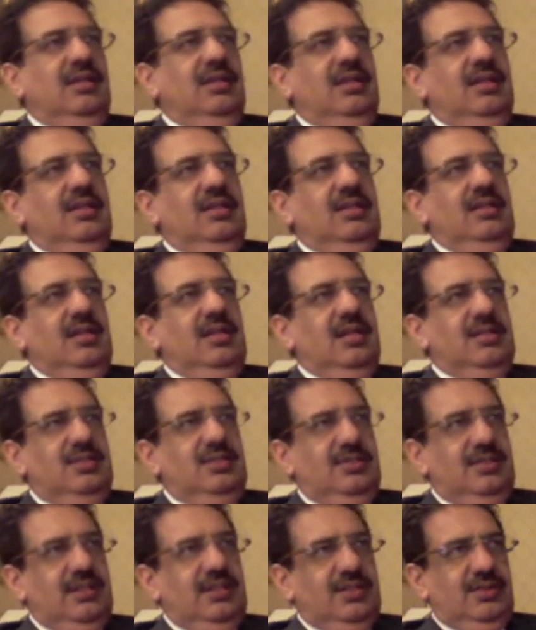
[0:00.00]
And the answer
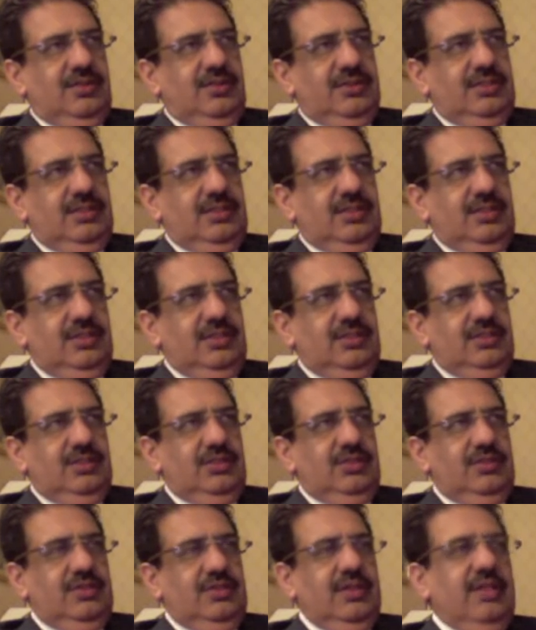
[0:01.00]
to that question is to
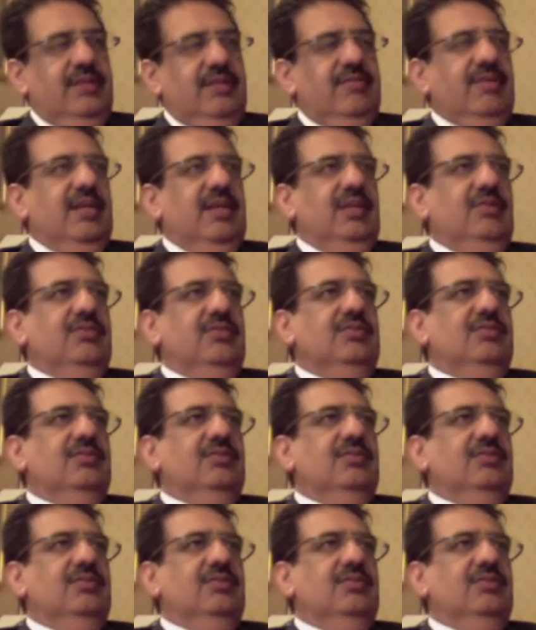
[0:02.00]
create value